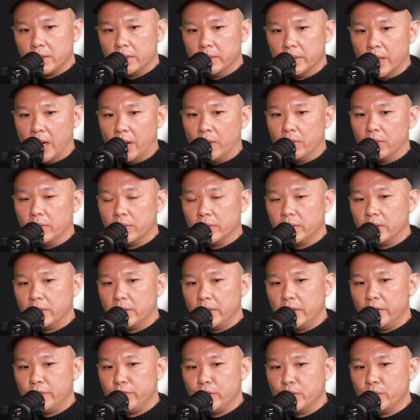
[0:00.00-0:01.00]
Now,
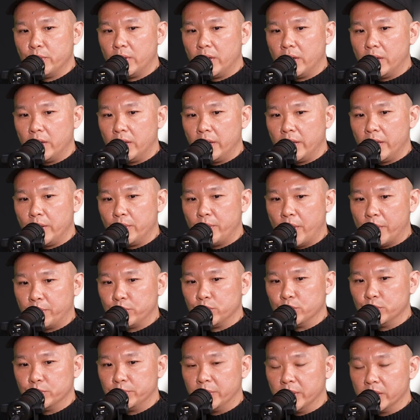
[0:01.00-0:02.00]
if you were a
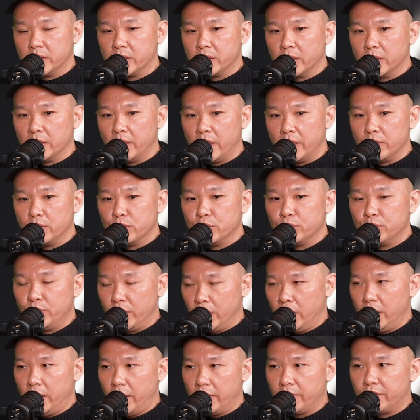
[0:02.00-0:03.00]
Web2 person and you
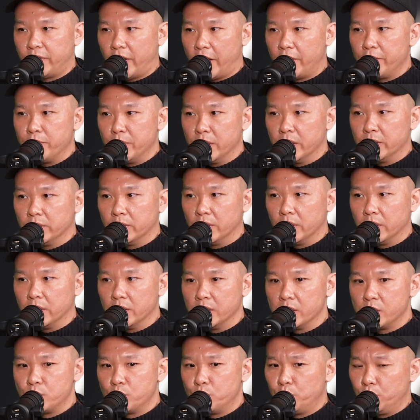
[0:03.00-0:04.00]
really had $5 million,
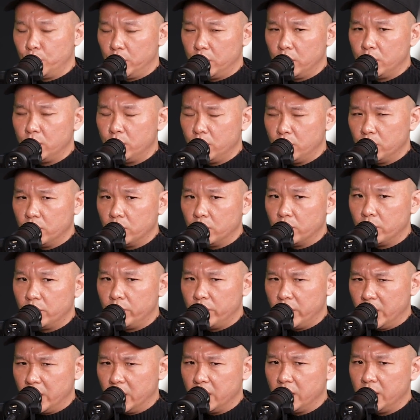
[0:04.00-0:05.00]
would you
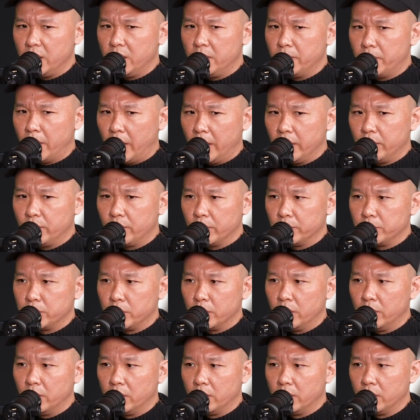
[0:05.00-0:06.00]
really buy
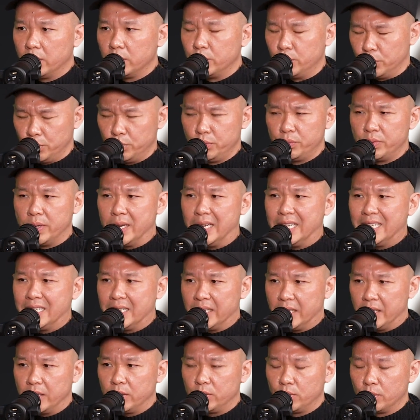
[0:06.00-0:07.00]
crypto? Do you really
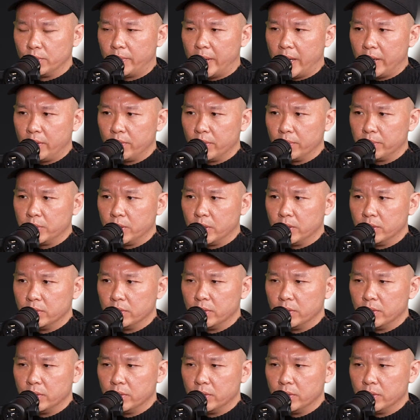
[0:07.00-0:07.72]
need to buy crypto?